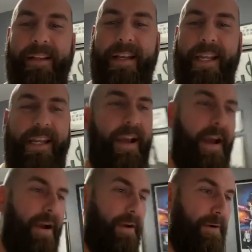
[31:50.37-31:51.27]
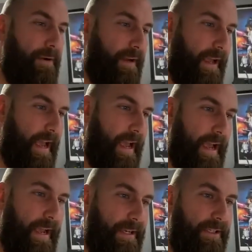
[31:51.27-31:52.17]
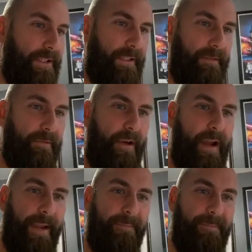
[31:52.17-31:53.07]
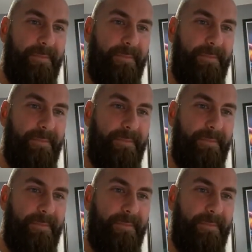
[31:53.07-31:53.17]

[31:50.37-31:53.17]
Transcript: There you go. And right.